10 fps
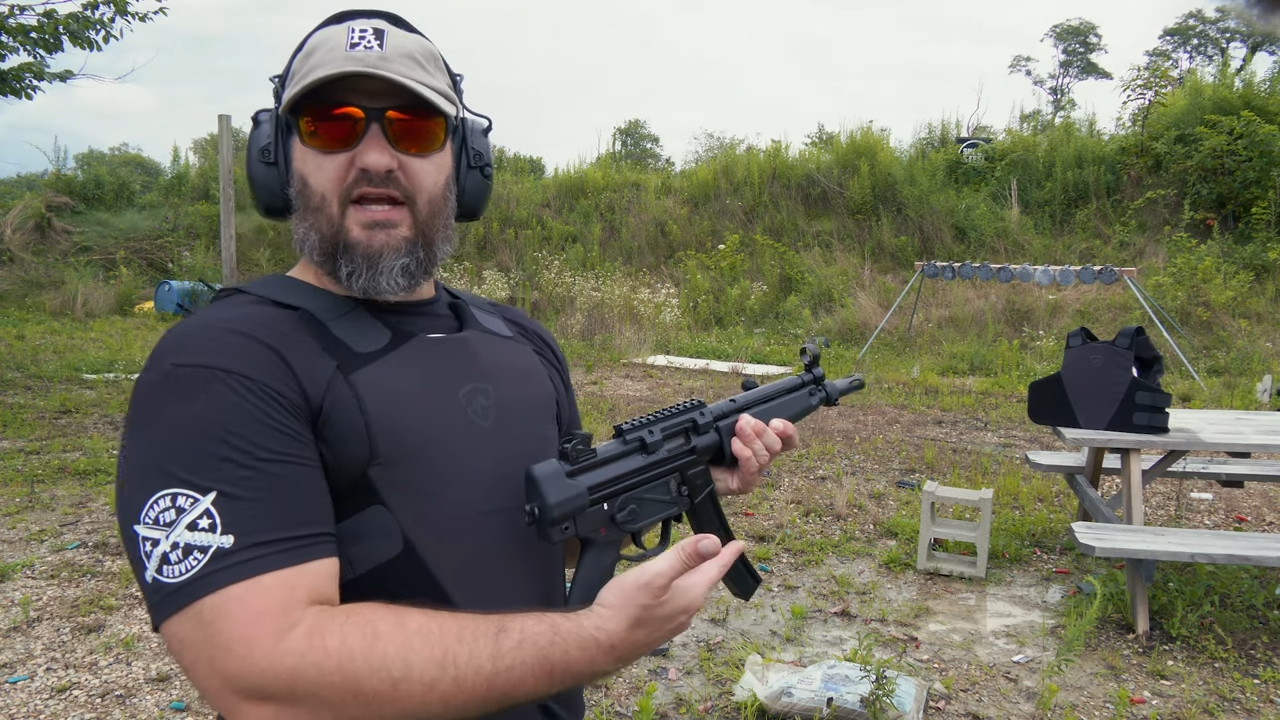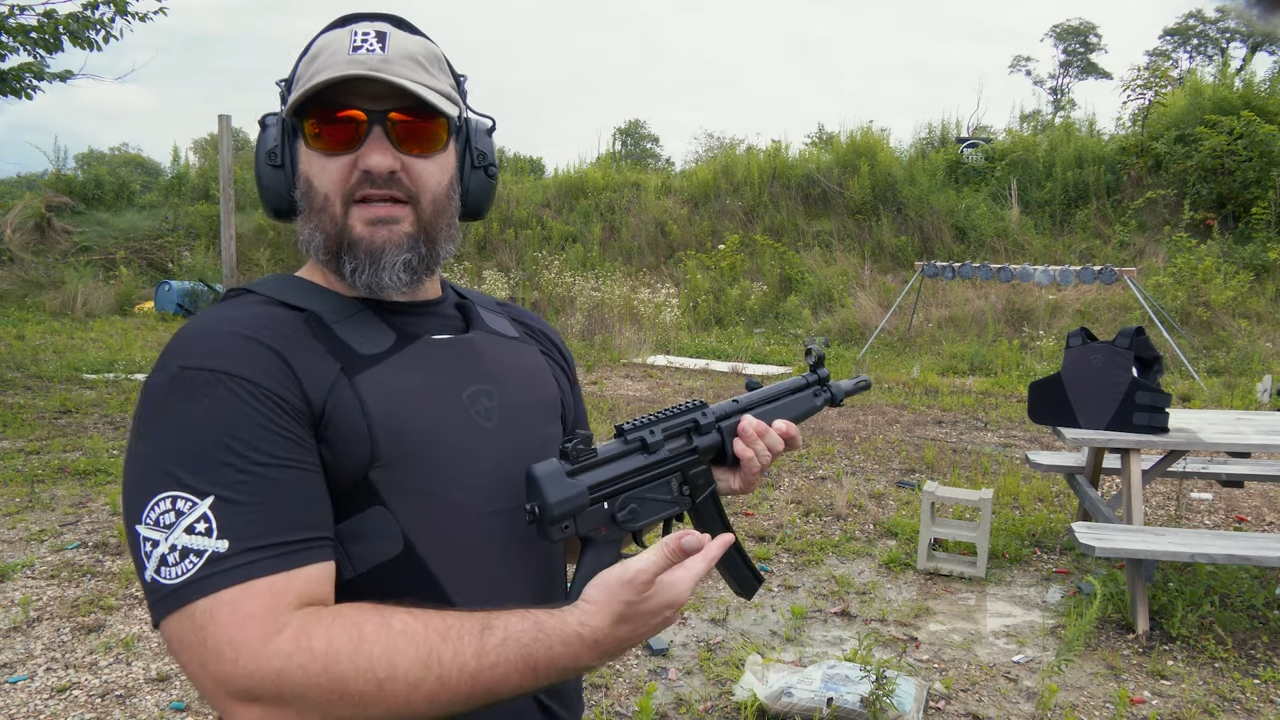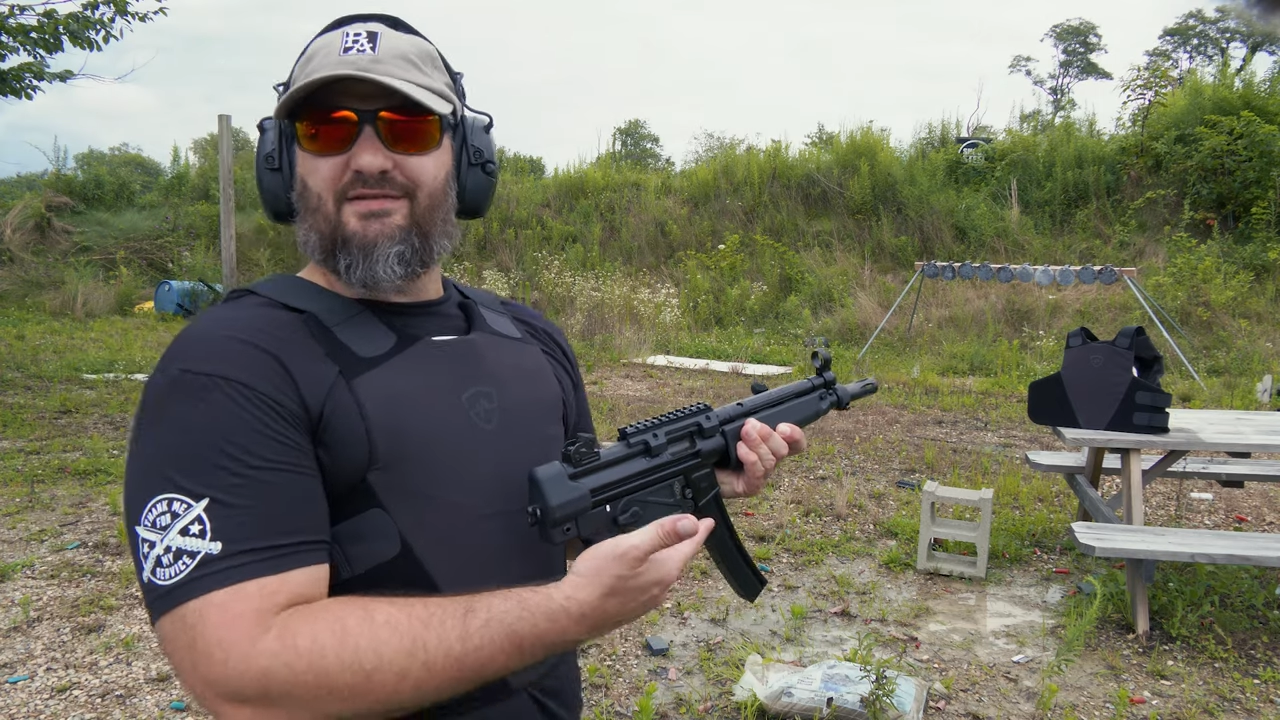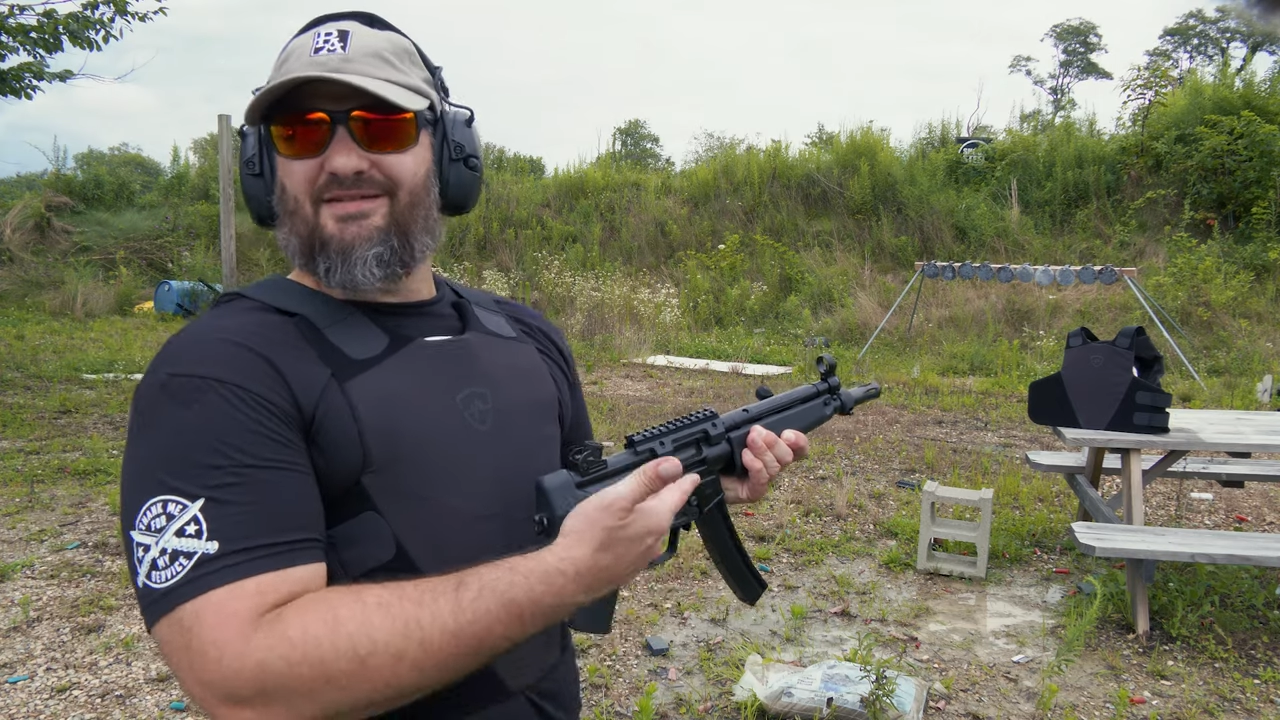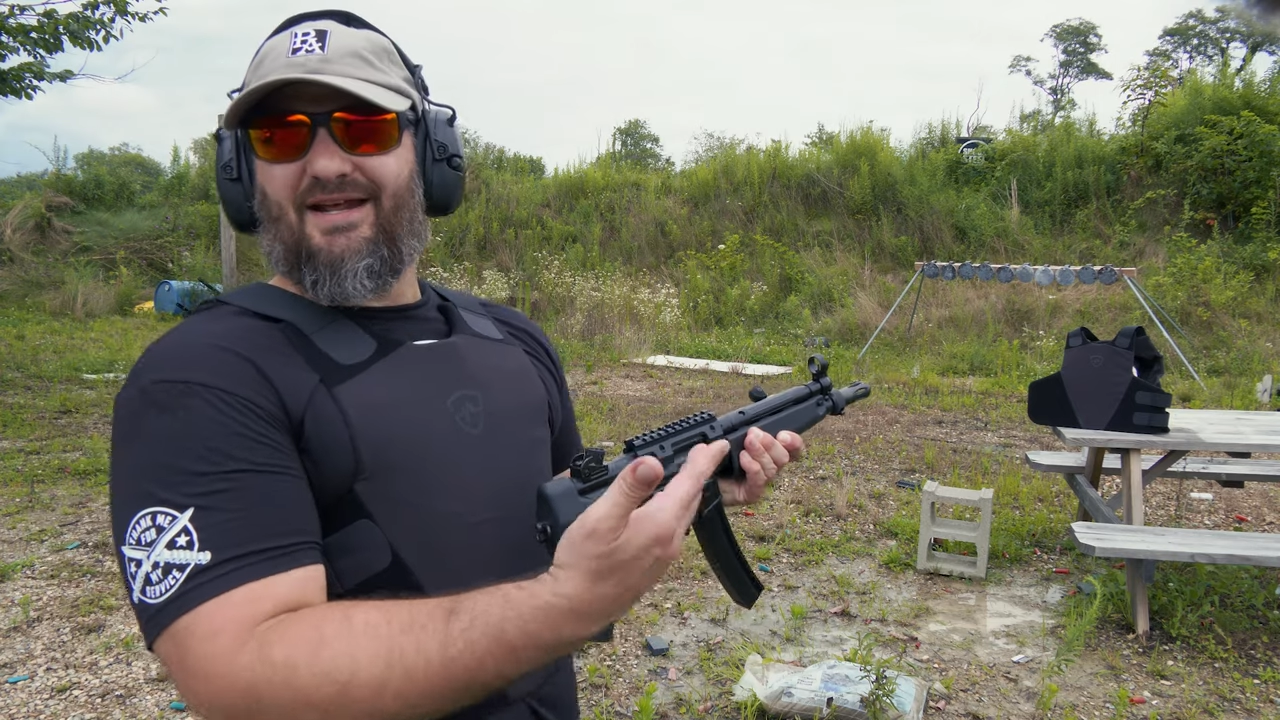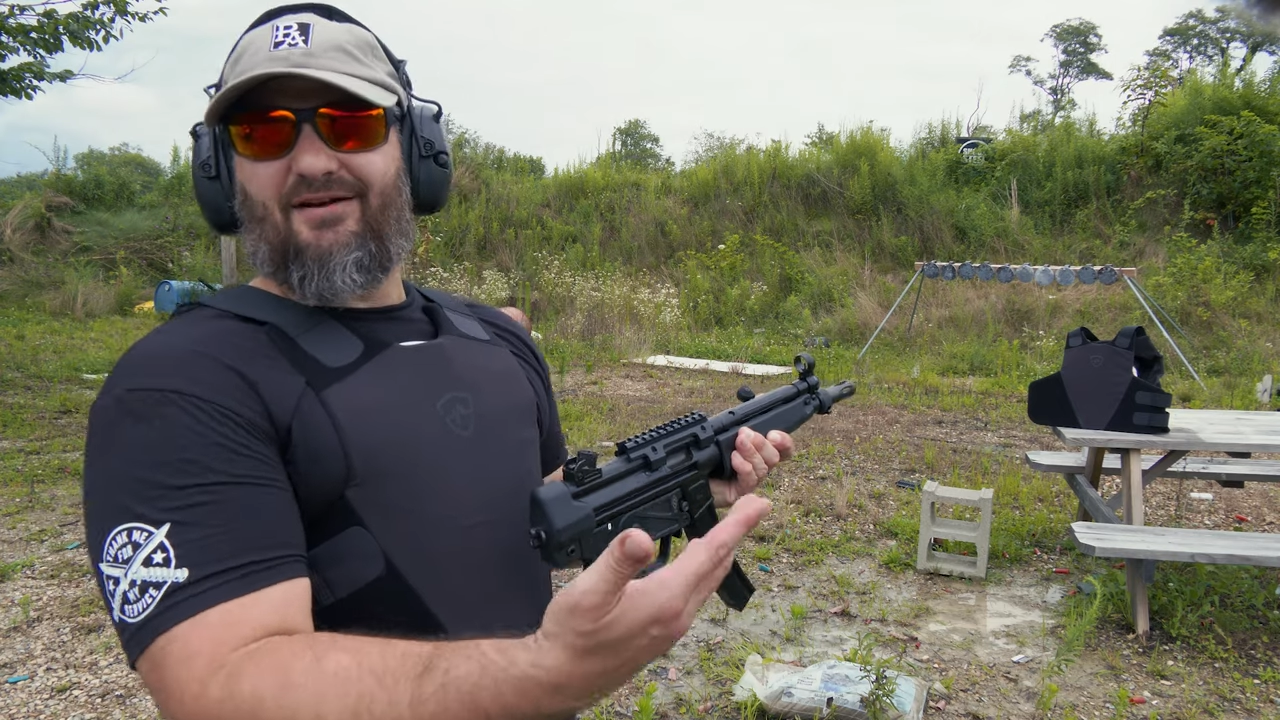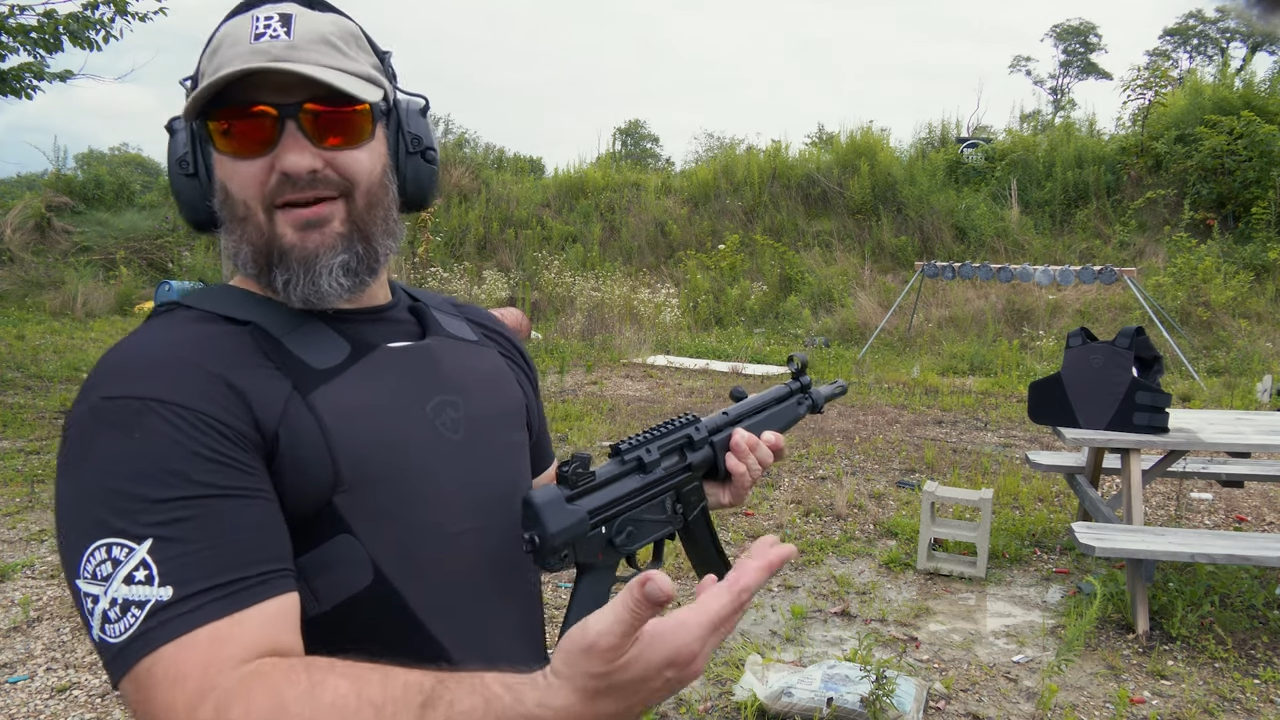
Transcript: a standard